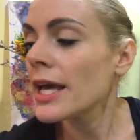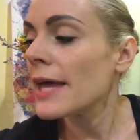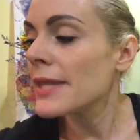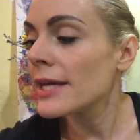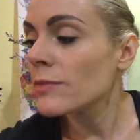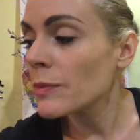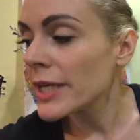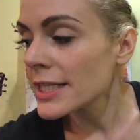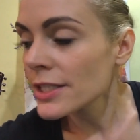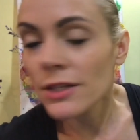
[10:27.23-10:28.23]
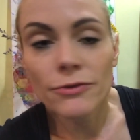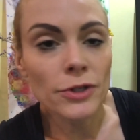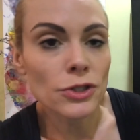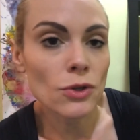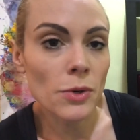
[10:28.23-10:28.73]
And then when we get to the
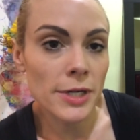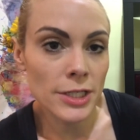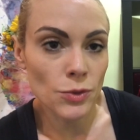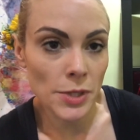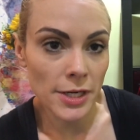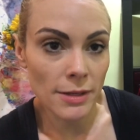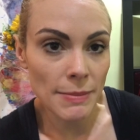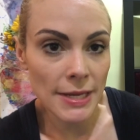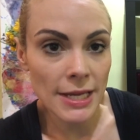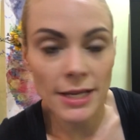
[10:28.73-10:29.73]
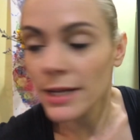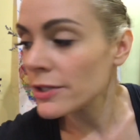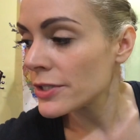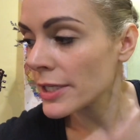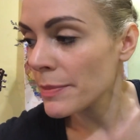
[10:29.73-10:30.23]
first chorus, we're gonna be
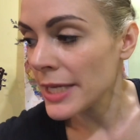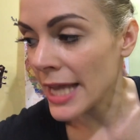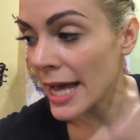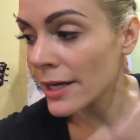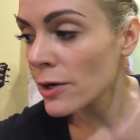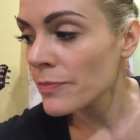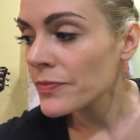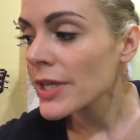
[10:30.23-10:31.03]
using piano.